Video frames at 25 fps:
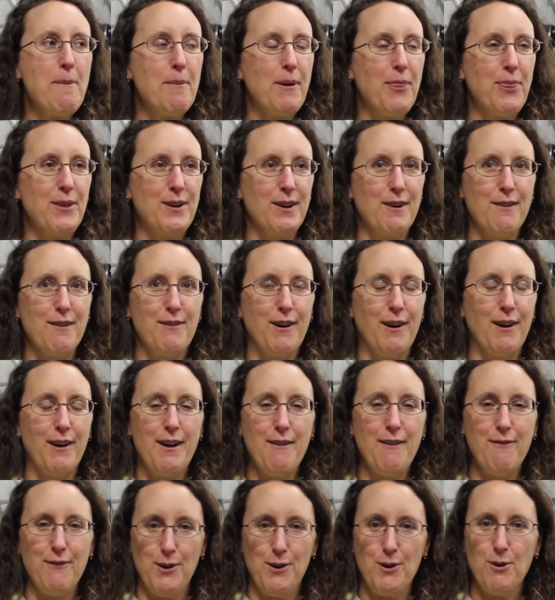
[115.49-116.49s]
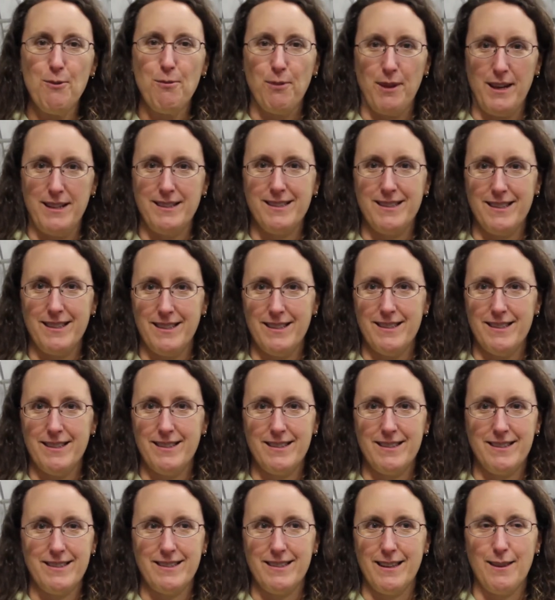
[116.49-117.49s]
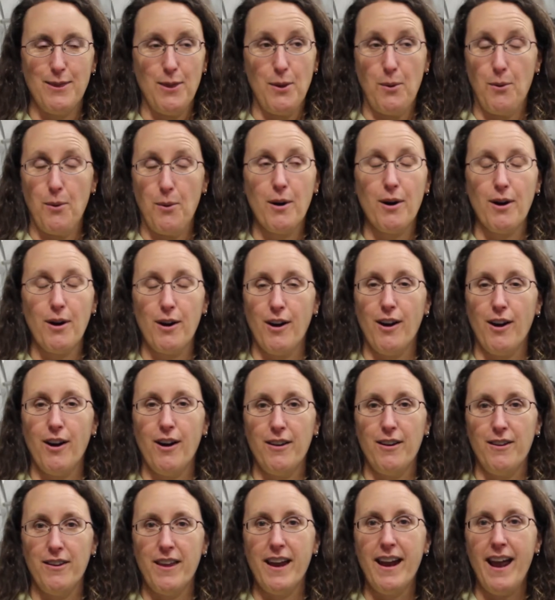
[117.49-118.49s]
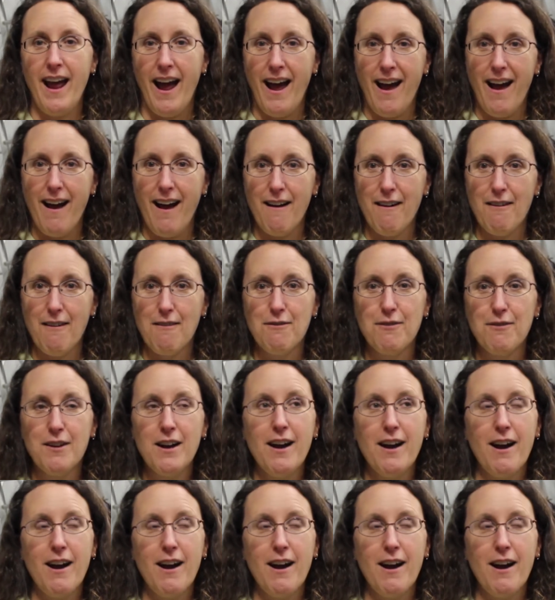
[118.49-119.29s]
but there are very few places in the world that have